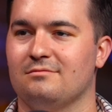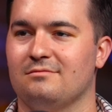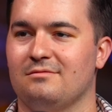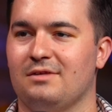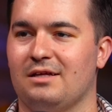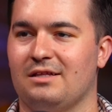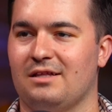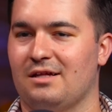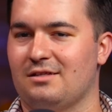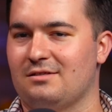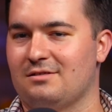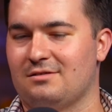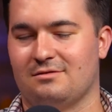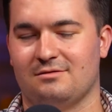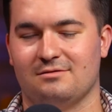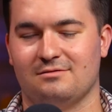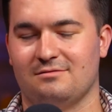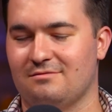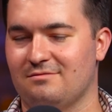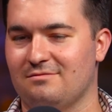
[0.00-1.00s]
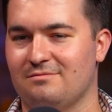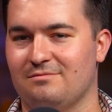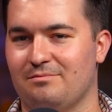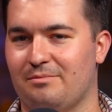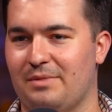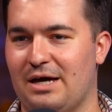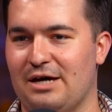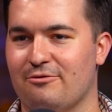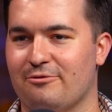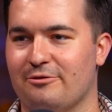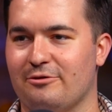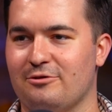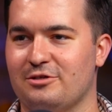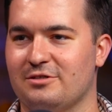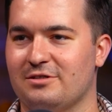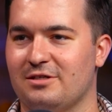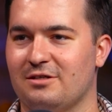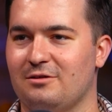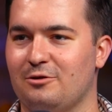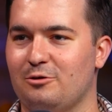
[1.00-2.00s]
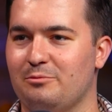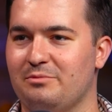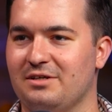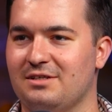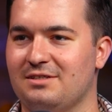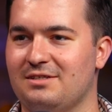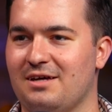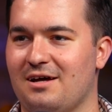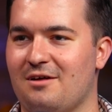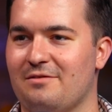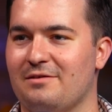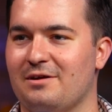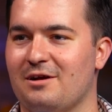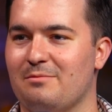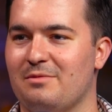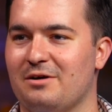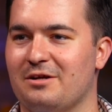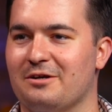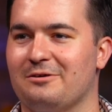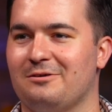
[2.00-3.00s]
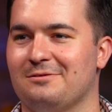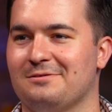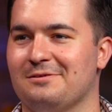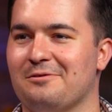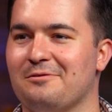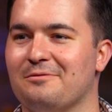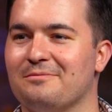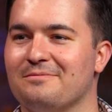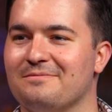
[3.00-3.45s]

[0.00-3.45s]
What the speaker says: And that's Baton Rouge is the little big town that everybody calls home.